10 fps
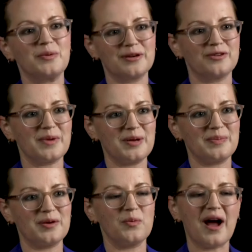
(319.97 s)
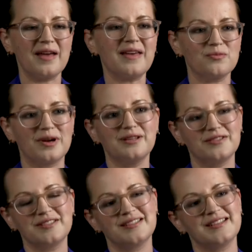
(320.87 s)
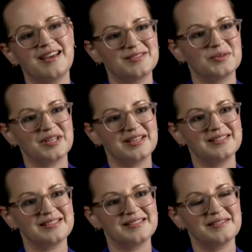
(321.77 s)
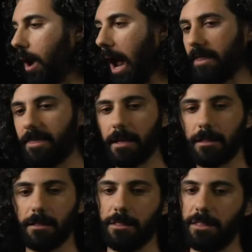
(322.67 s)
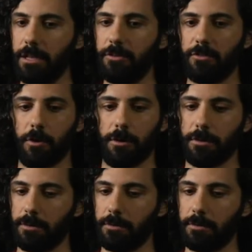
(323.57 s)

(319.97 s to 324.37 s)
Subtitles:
whatever it might be, why are they relevant to today's audience? I think these are